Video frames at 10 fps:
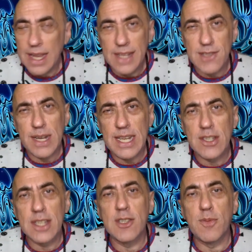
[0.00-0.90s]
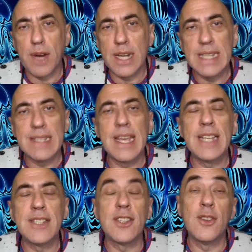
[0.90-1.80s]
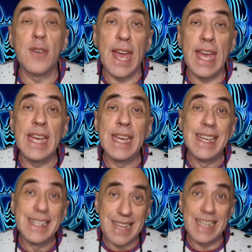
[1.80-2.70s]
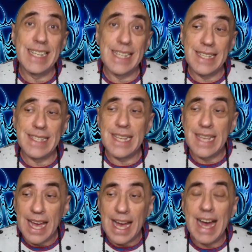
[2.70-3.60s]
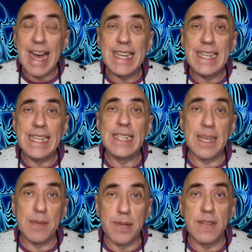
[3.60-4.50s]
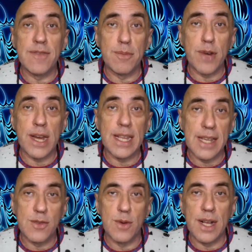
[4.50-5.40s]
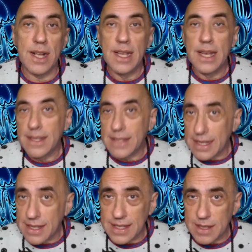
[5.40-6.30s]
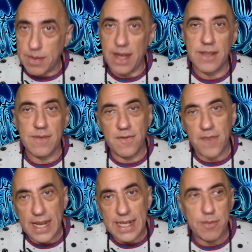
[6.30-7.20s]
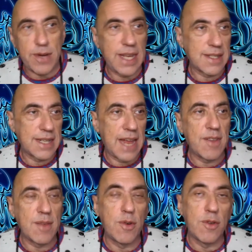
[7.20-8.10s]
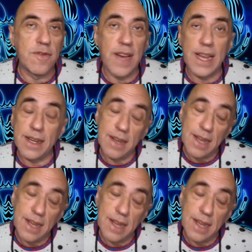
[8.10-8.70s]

it's really just your body saying to you, hey, take it easy. I need a bit of a break as well. This isn't about finding breaks and having more fun.